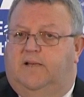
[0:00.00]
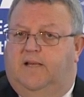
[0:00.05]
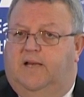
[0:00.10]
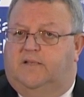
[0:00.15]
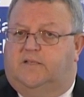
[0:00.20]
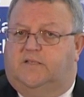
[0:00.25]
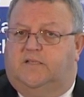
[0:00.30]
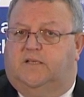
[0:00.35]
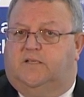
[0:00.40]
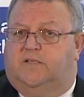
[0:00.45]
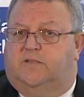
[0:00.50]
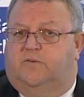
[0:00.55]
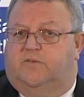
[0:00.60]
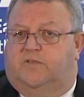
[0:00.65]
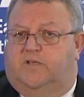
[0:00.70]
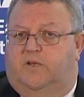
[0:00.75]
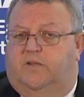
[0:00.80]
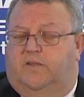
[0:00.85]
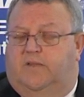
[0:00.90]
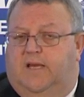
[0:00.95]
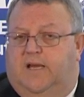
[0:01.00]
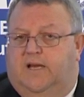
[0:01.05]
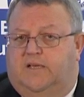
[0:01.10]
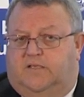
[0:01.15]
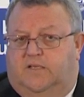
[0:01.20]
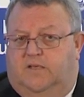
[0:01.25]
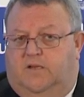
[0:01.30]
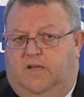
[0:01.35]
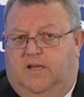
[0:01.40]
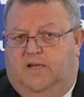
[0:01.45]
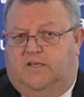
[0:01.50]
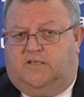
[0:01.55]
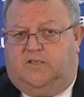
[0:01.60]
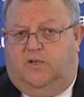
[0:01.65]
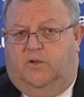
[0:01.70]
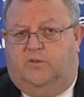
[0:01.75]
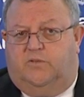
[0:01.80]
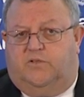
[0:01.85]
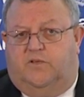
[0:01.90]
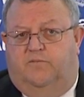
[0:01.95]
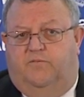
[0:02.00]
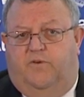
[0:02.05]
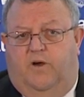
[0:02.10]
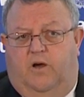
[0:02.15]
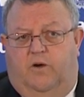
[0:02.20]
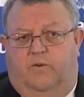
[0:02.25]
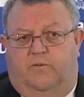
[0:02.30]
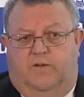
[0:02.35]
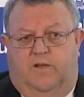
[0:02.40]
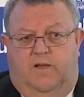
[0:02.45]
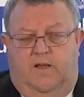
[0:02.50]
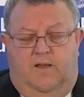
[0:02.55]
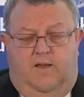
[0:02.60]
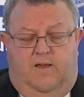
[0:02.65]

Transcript: now six or so thousand households involved